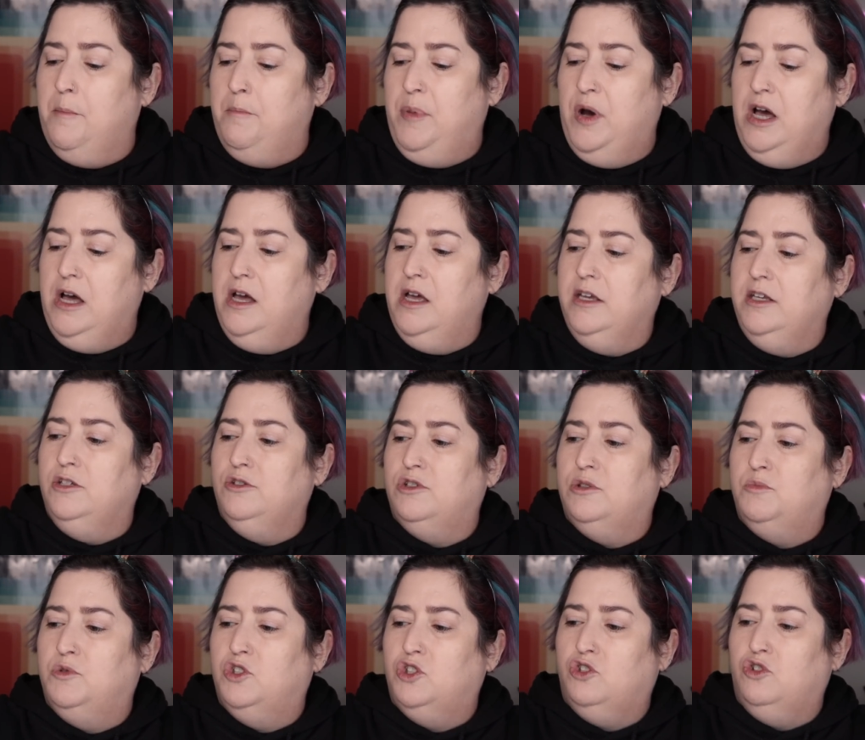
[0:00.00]
But you
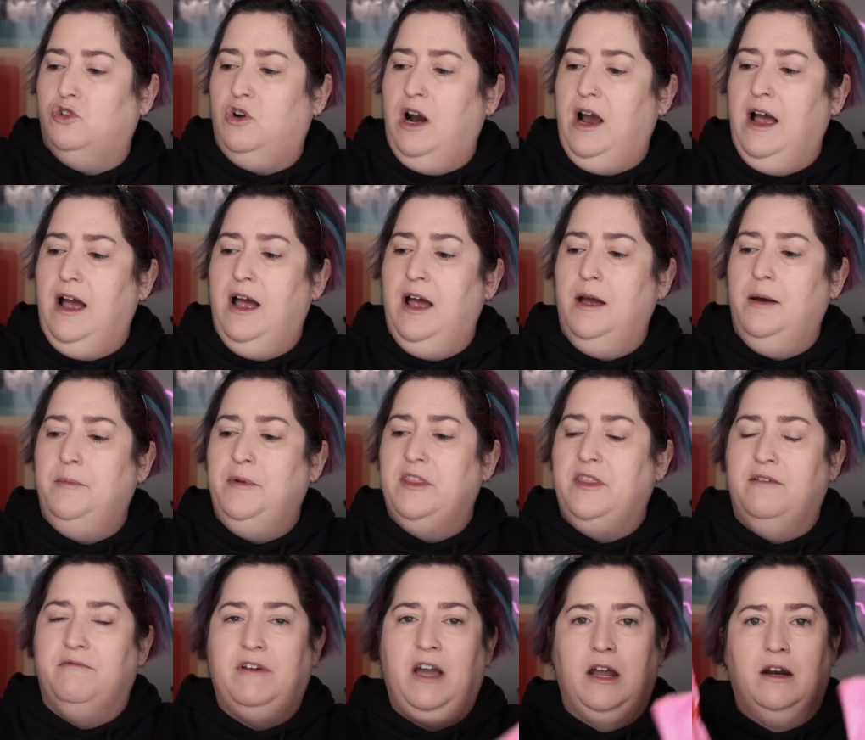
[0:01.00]
subscribe,
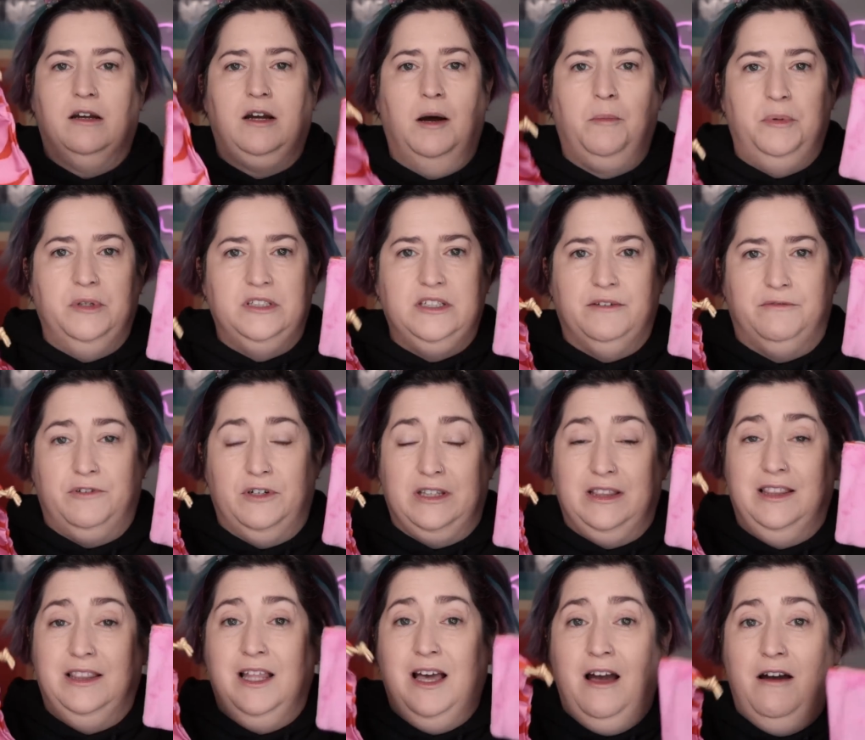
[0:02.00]
they've got a couple
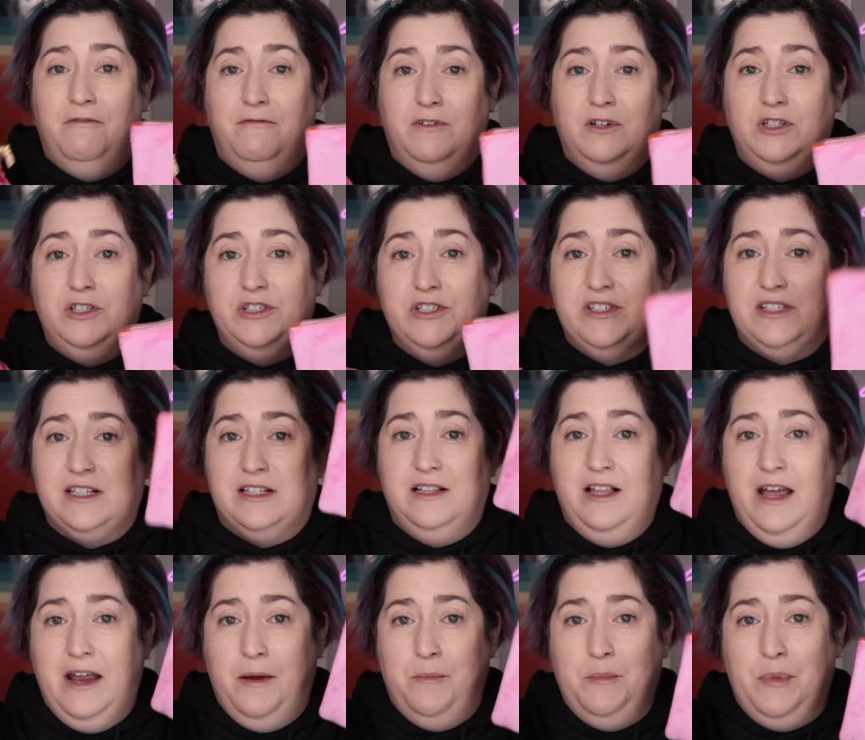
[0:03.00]
different levels, the
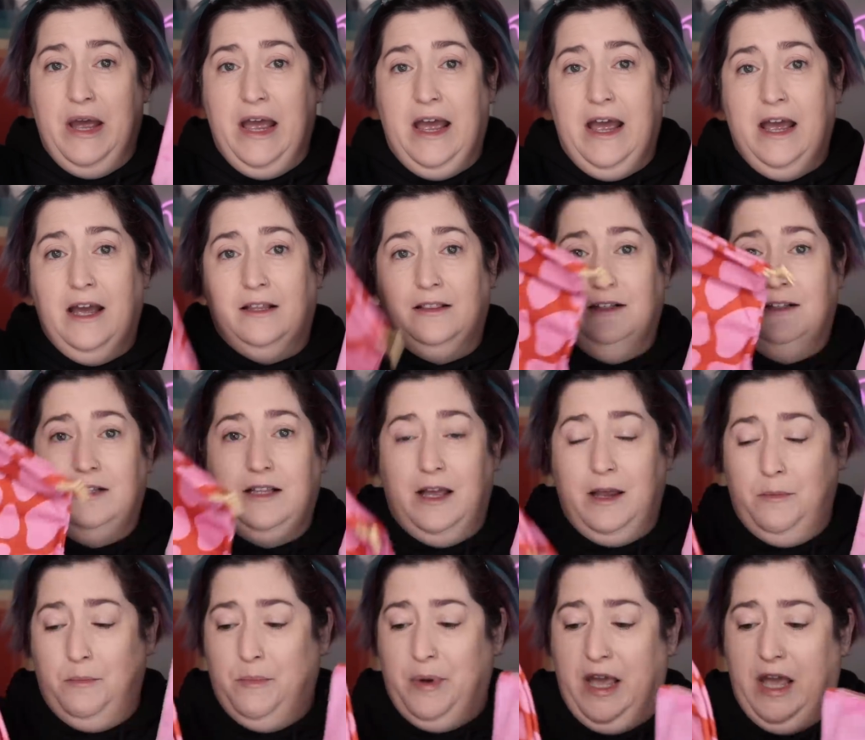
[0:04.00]
glam bag, the
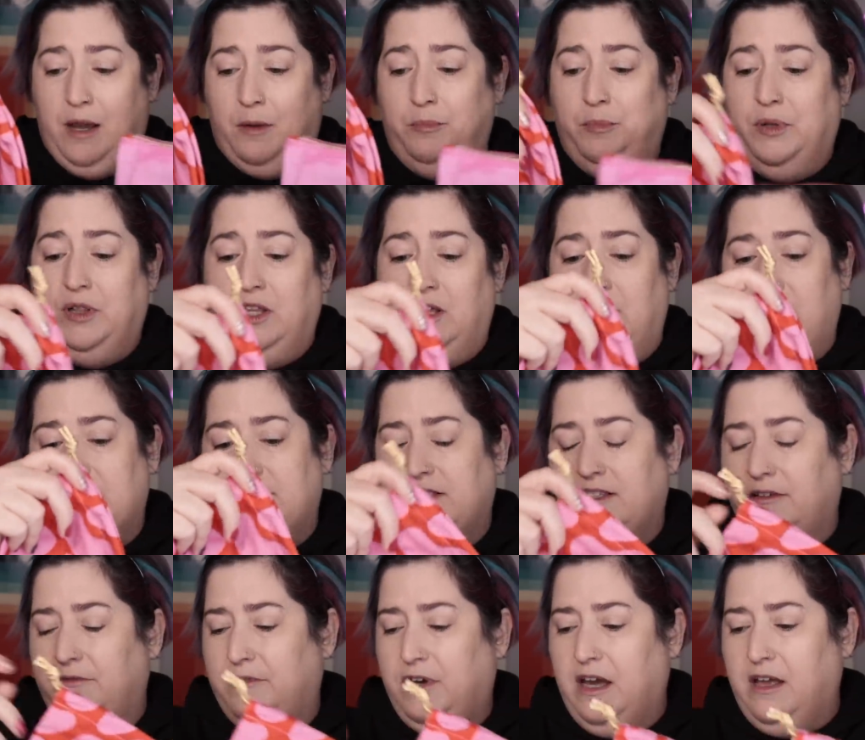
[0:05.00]
glam bag plus,
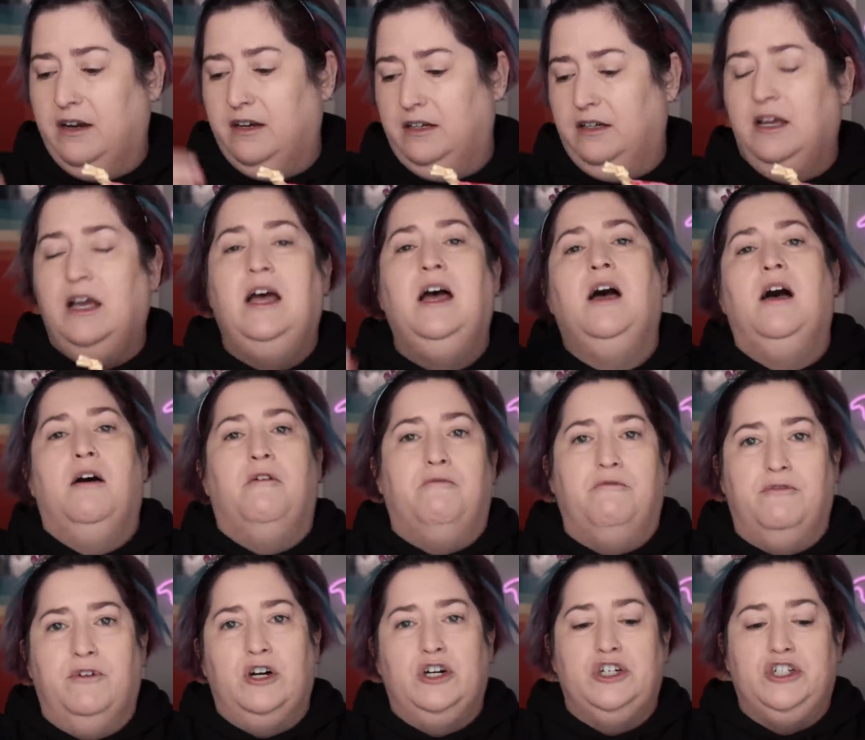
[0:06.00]
they've got a
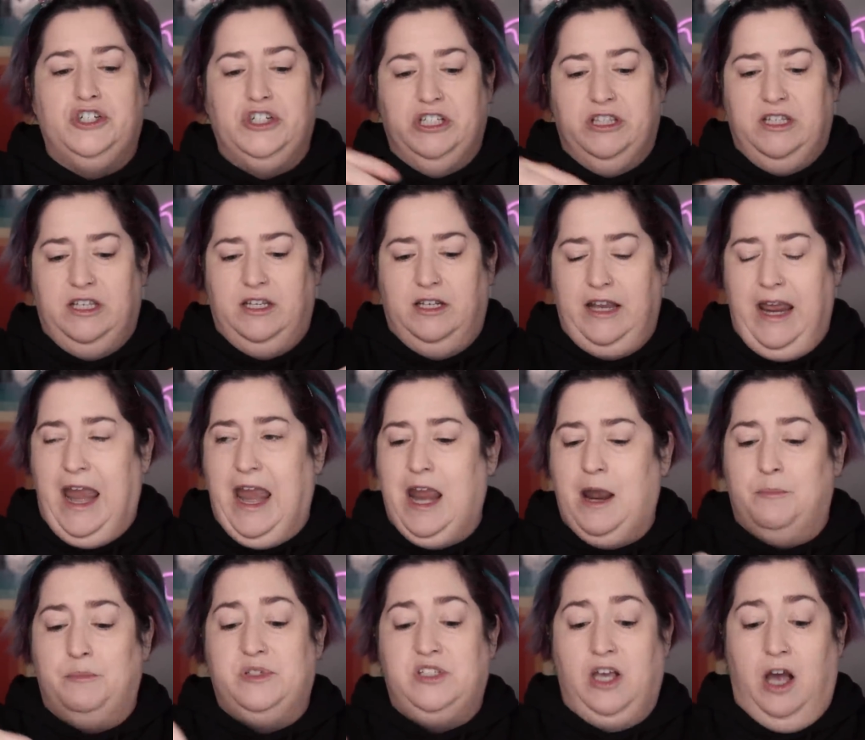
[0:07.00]
version that
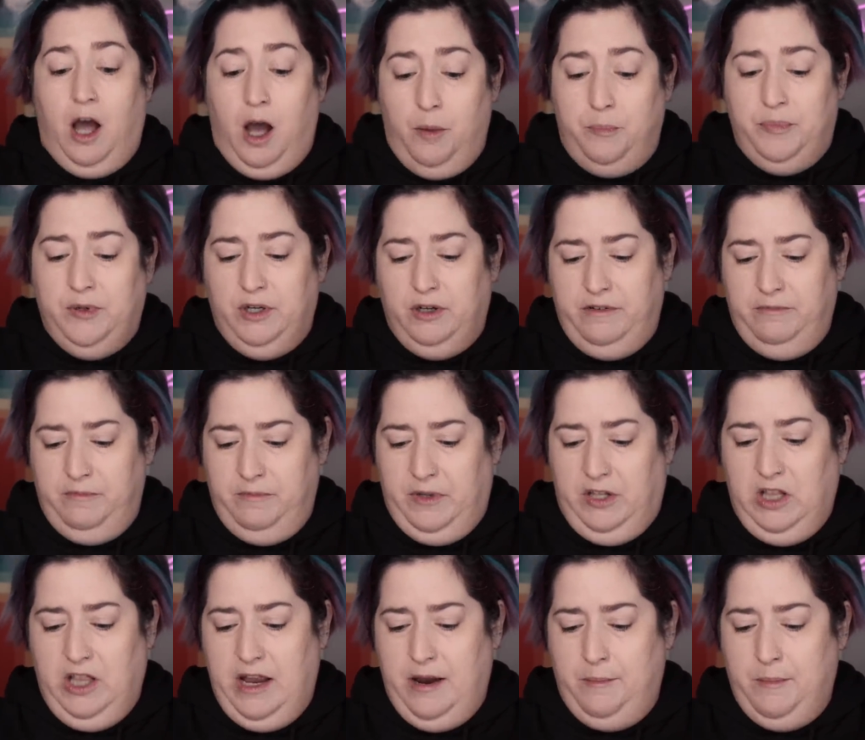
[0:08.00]
amps up your
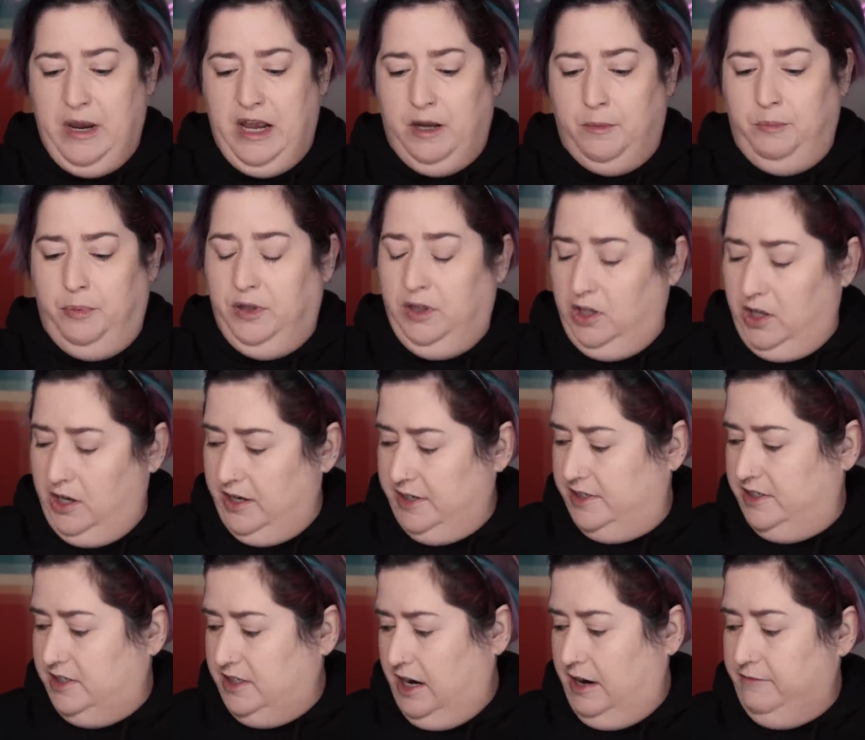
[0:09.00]
glam bag
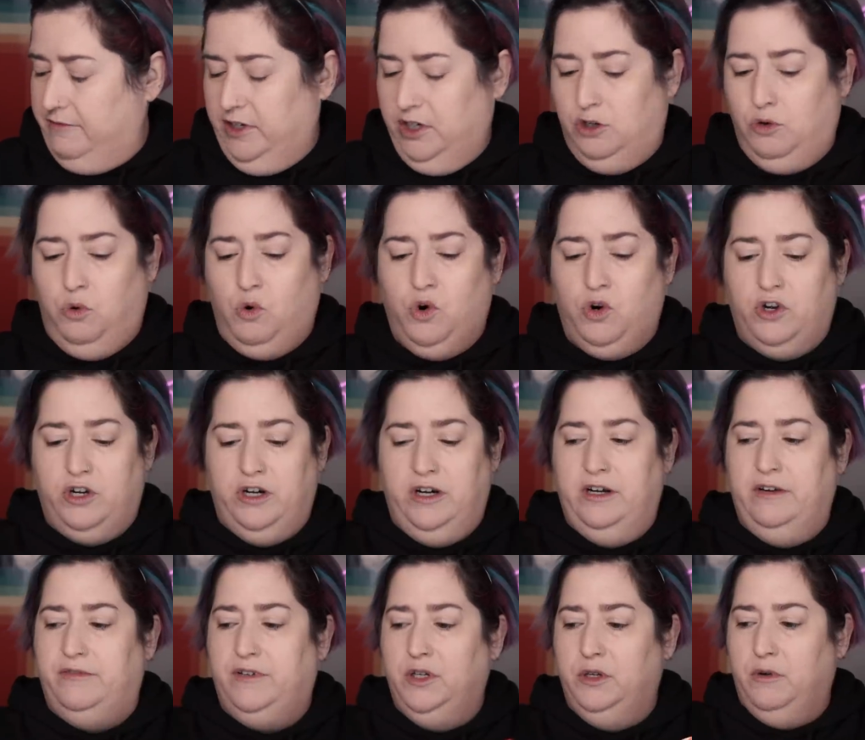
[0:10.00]
plus every quarter
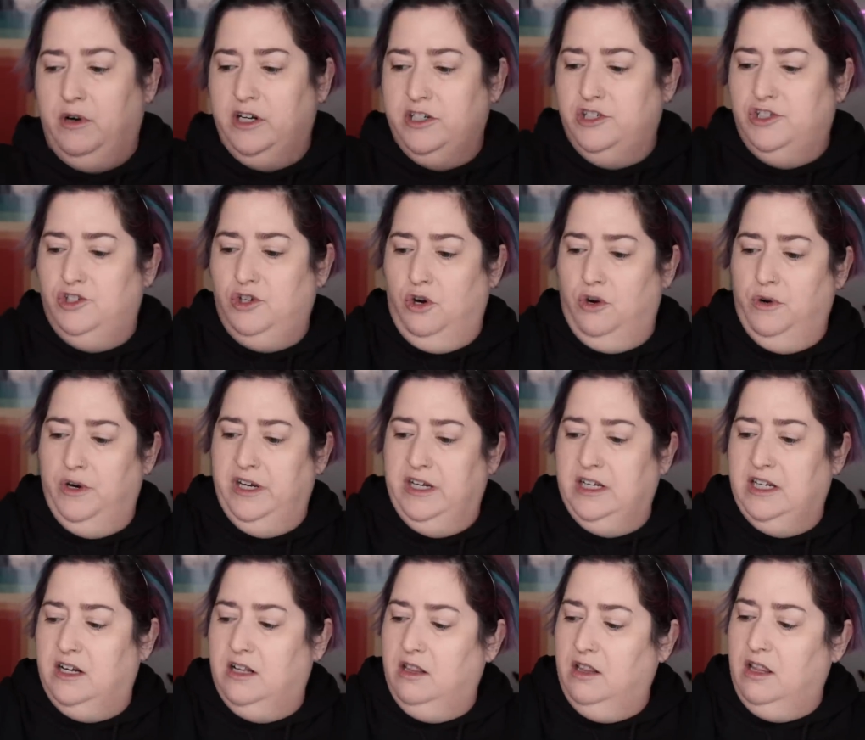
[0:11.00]
if you are so
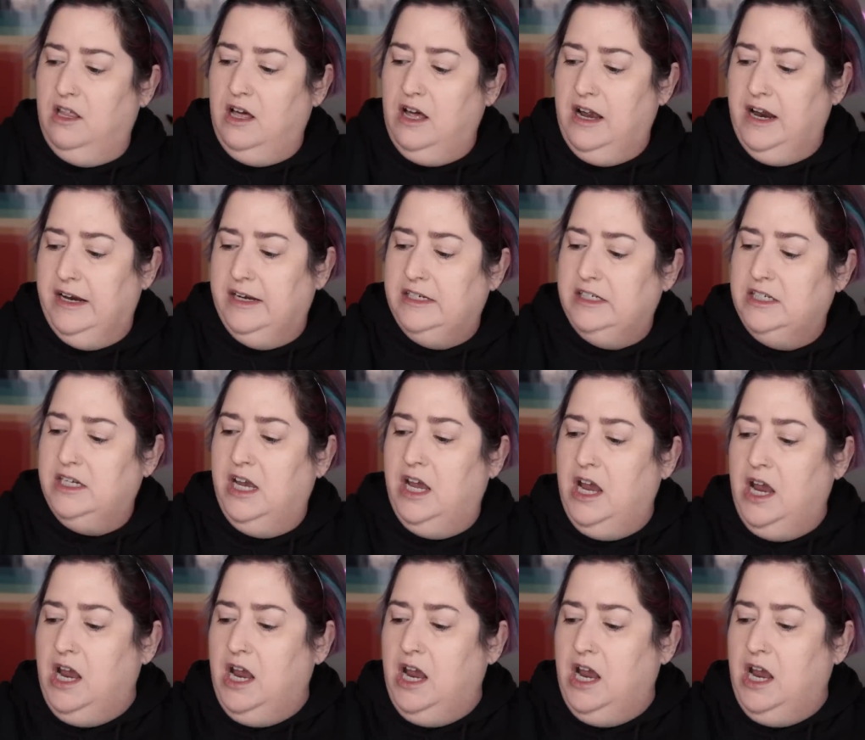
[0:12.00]
inclined.